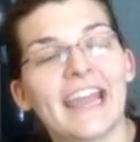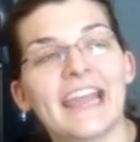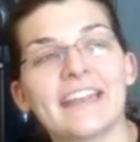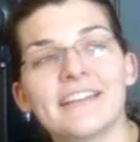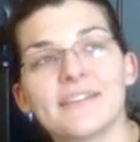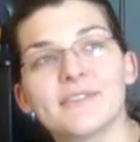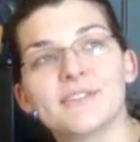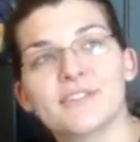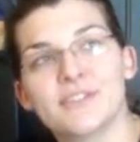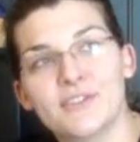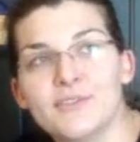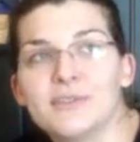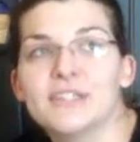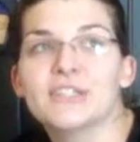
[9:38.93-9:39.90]
And I was a
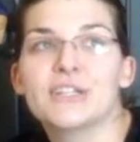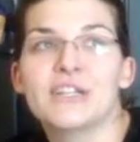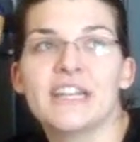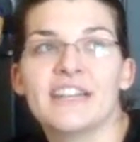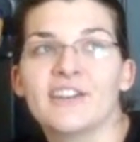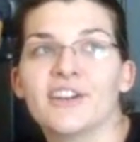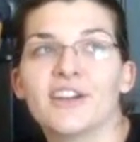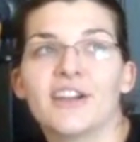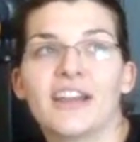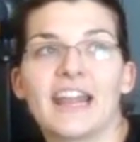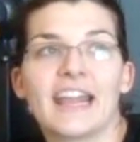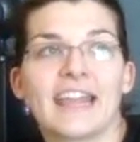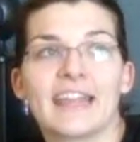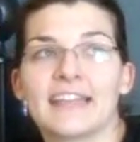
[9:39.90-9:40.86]
newish knitter
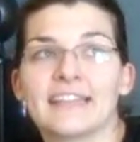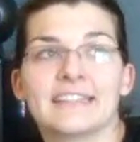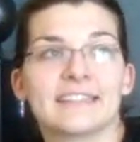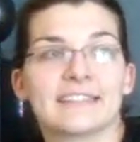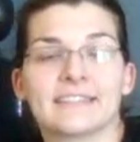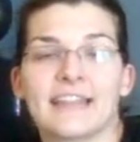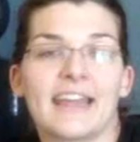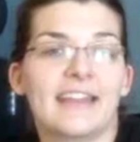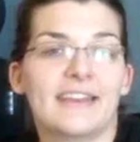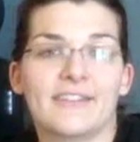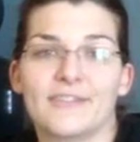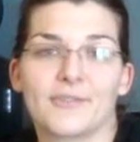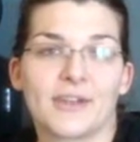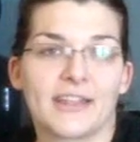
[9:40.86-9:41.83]
and I
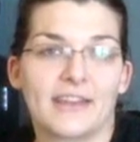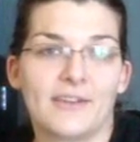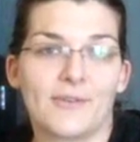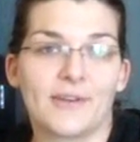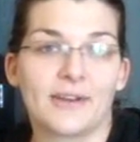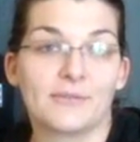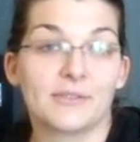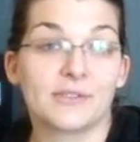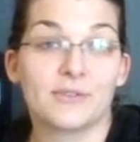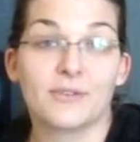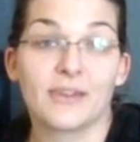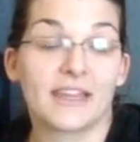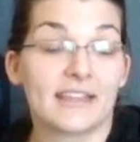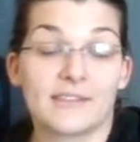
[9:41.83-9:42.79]
didn't really know what I was doing.